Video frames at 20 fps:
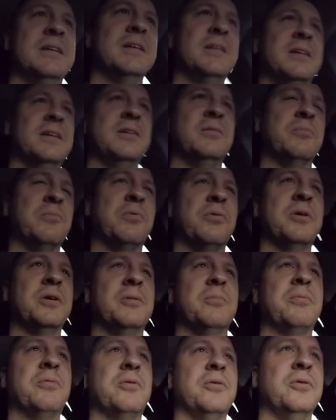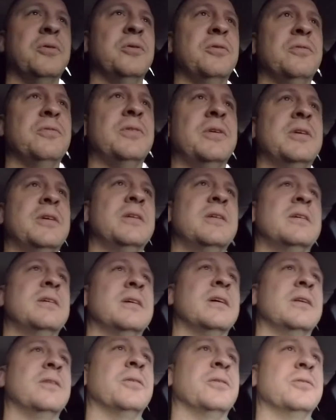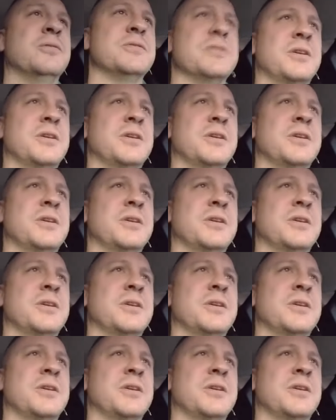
Getting pre-approved. I know there's a